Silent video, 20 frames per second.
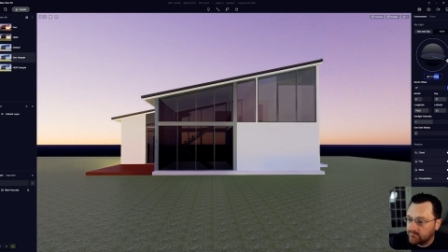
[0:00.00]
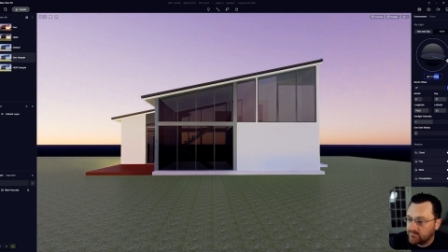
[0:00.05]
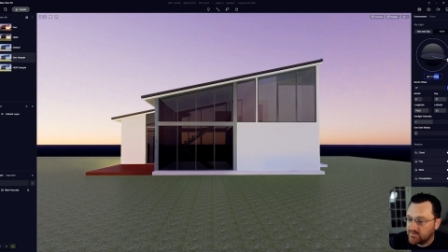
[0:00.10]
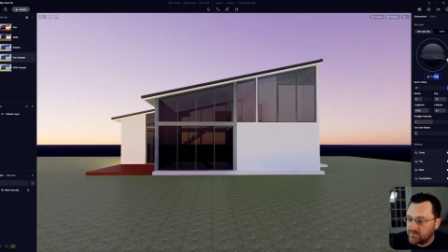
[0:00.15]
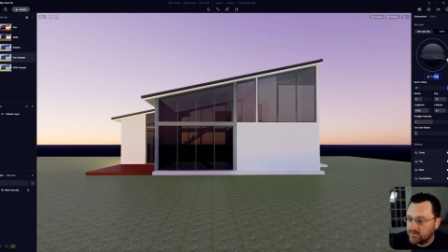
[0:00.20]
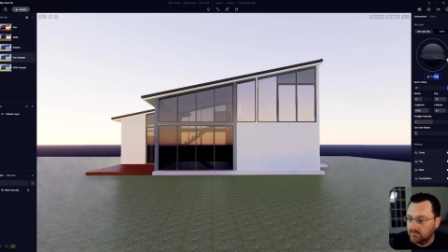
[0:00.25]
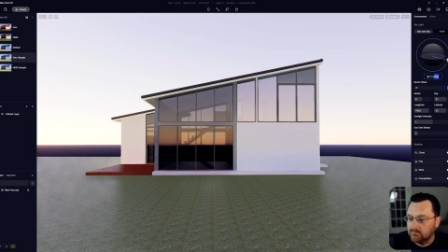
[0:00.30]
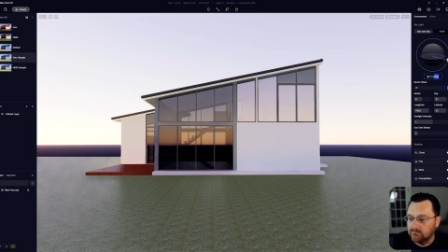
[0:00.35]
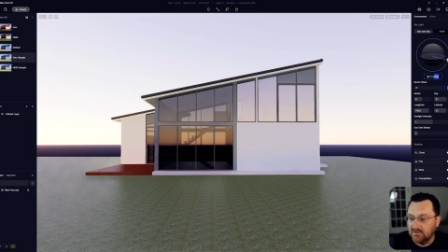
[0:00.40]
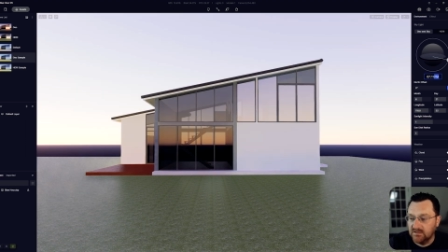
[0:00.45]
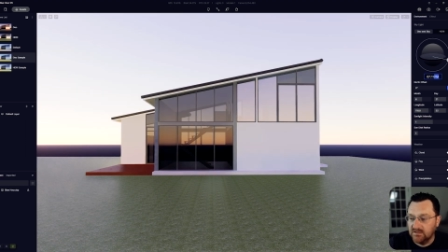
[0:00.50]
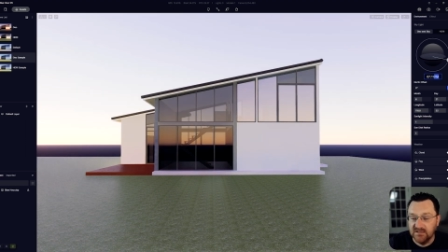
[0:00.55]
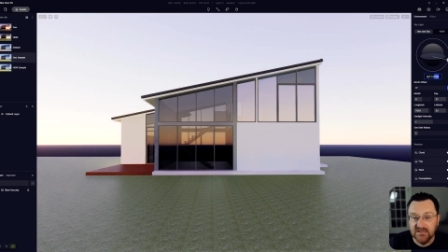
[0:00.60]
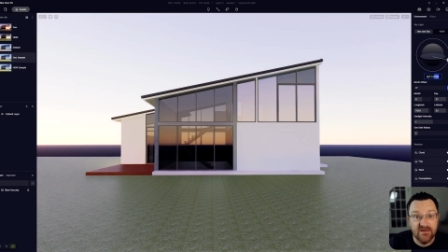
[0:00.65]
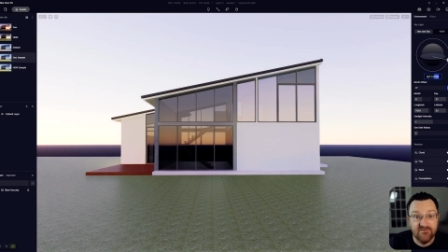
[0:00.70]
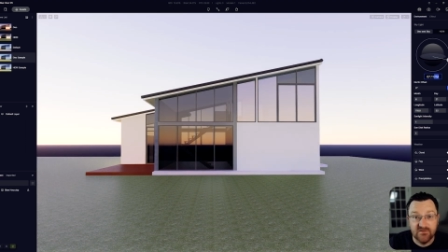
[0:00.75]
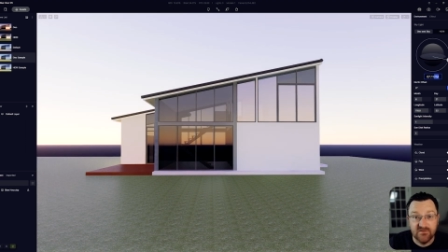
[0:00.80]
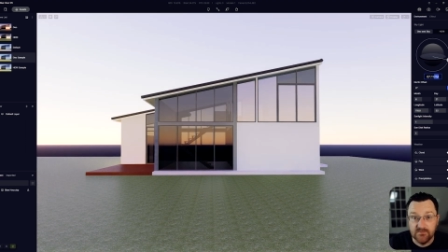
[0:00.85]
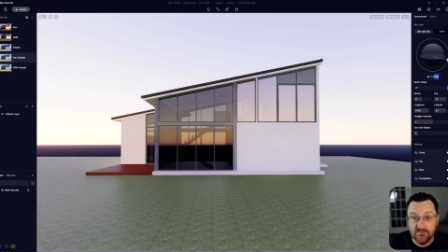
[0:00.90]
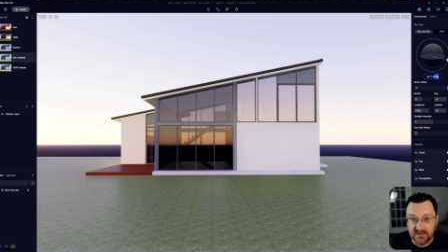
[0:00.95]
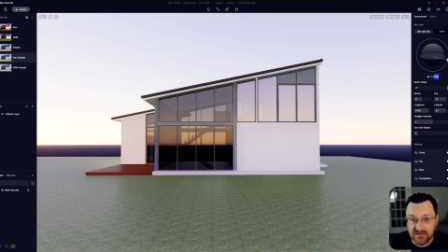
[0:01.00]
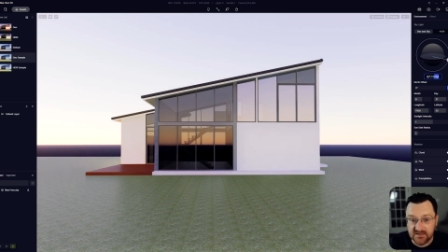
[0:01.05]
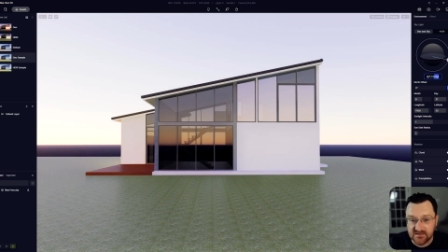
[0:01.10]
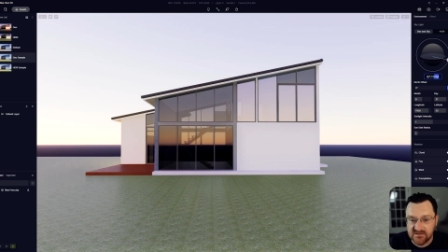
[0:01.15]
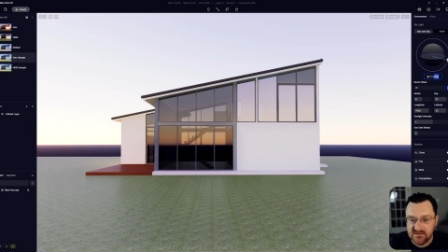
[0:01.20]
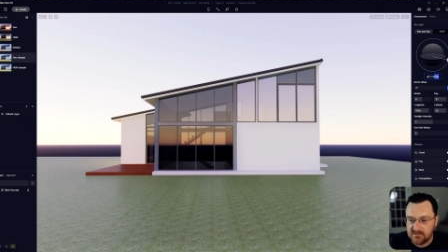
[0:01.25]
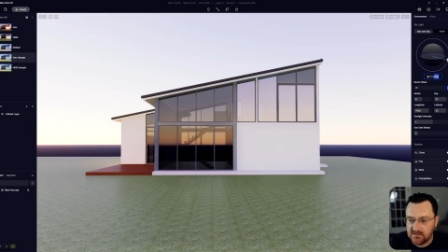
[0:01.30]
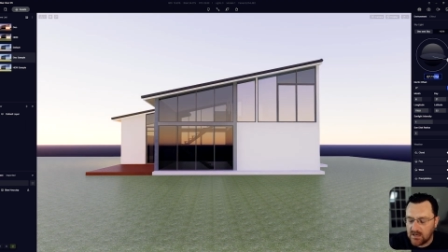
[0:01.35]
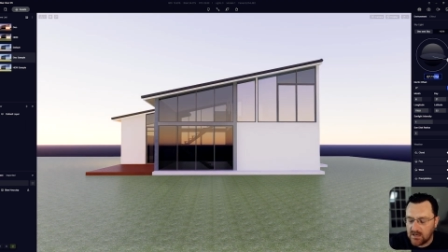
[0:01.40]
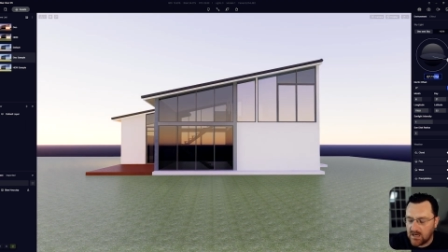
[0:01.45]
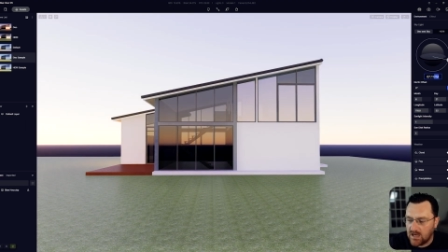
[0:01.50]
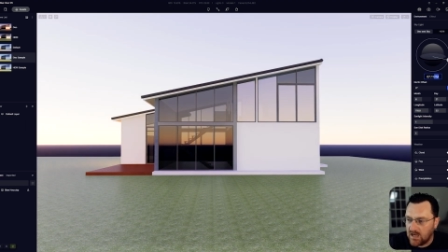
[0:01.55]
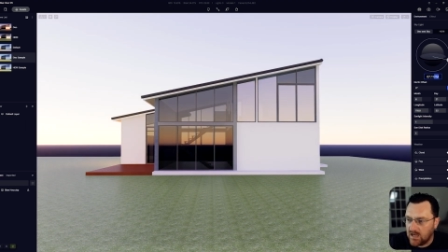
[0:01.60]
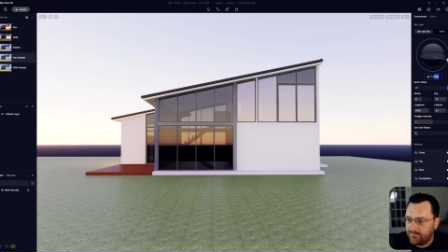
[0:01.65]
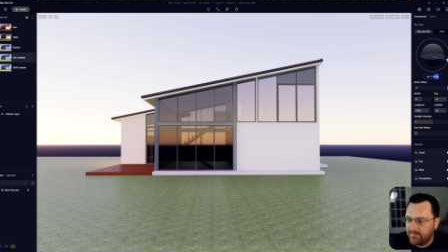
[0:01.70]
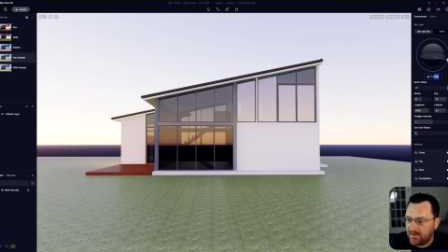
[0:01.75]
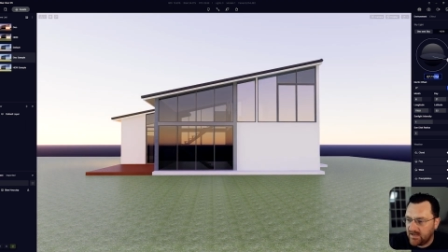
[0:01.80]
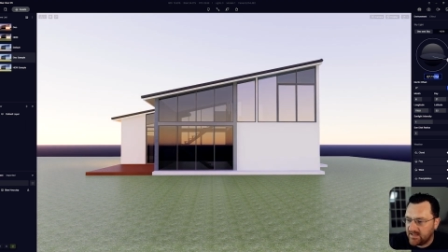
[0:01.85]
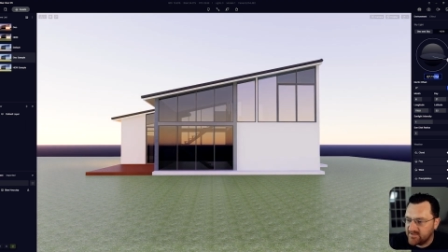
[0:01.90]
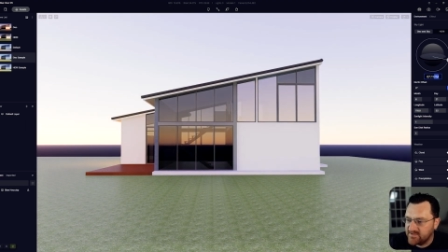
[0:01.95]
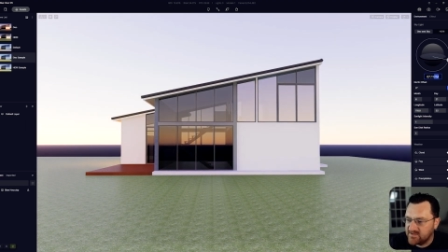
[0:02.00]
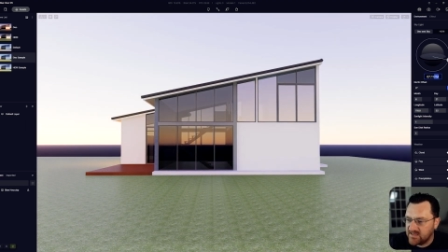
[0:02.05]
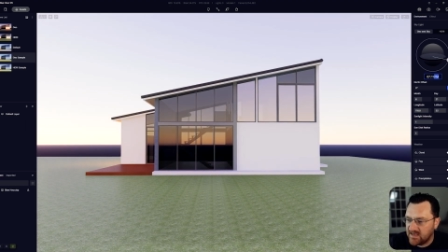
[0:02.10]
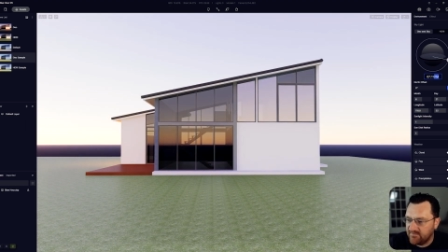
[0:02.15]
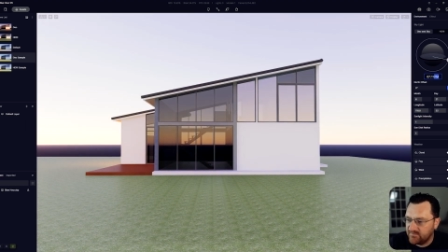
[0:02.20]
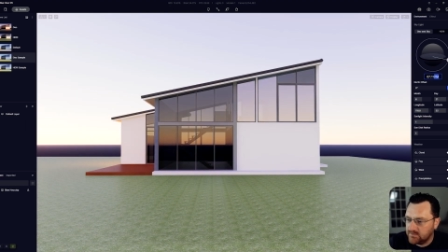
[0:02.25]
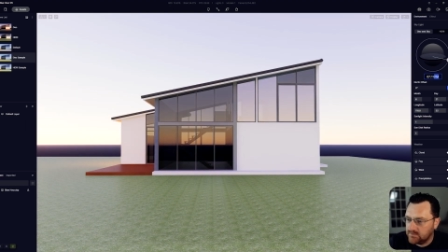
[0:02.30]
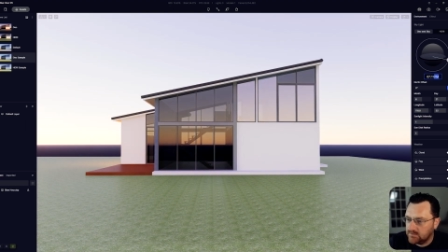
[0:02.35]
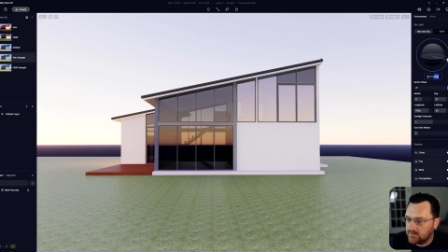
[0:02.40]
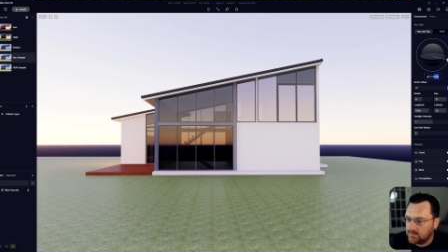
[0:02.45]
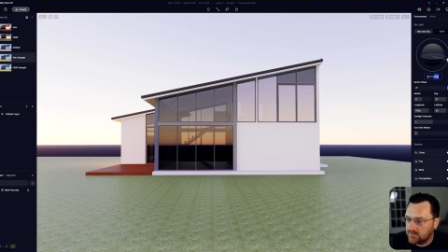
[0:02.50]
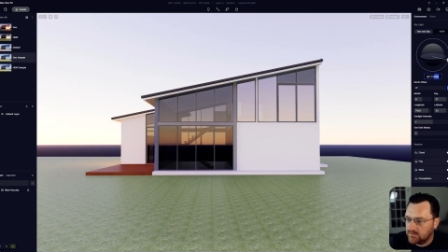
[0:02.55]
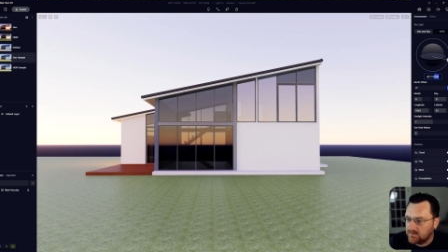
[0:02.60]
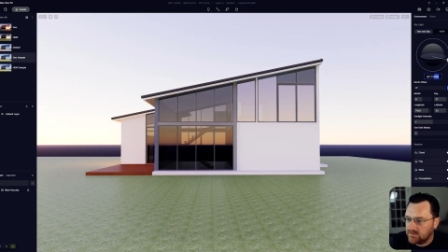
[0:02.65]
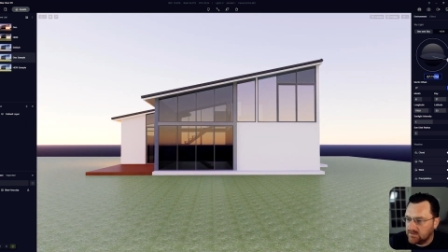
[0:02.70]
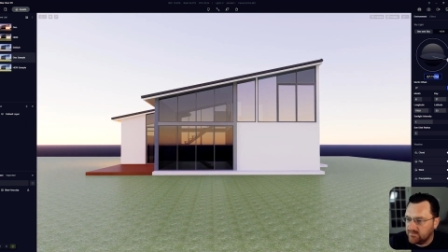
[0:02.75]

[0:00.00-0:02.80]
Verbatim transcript: so 11 minutes uh, past 7 in the